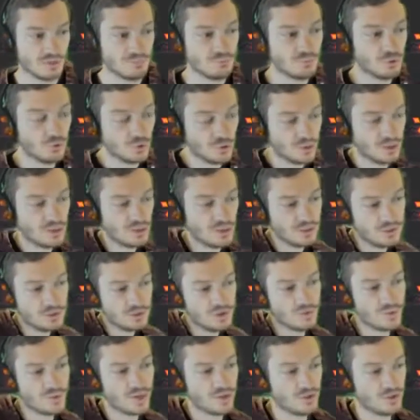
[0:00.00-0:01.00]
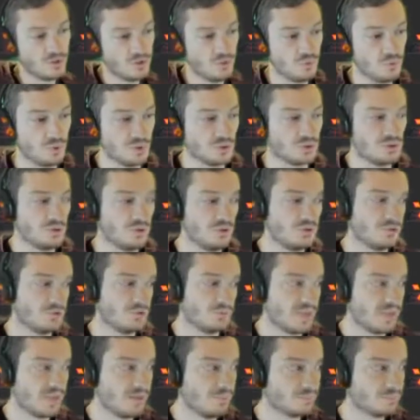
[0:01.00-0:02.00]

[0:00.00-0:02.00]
and put it into a new workload domain.